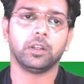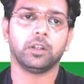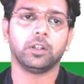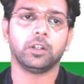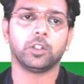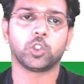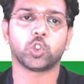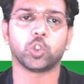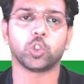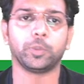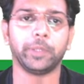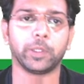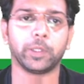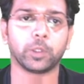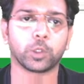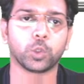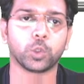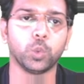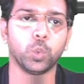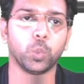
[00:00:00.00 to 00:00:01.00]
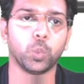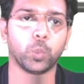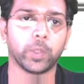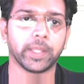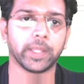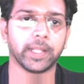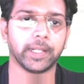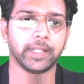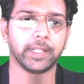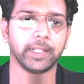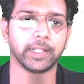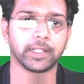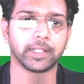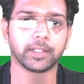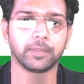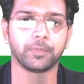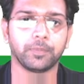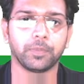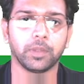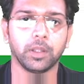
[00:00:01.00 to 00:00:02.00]
Should be equal to 198.
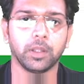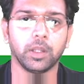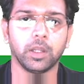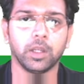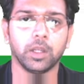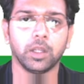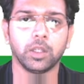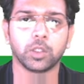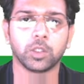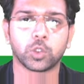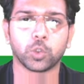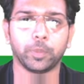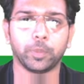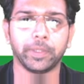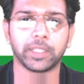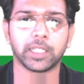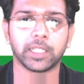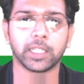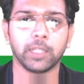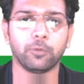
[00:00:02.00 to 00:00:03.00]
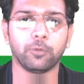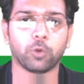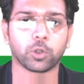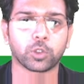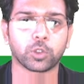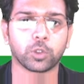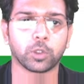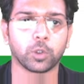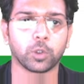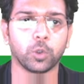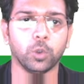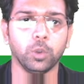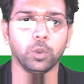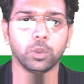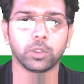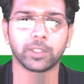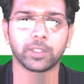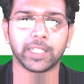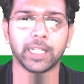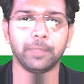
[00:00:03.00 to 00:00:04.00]
So basically what's going to go
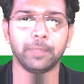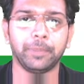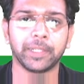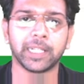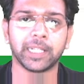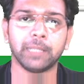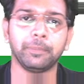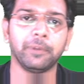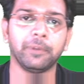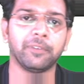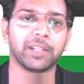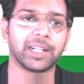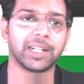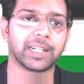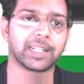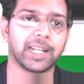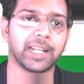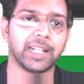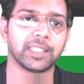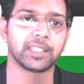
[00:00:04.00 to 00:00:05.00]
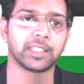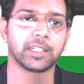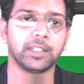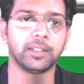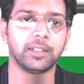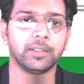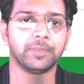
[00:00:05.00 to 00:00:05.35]
10 b 10 b will get cancelled.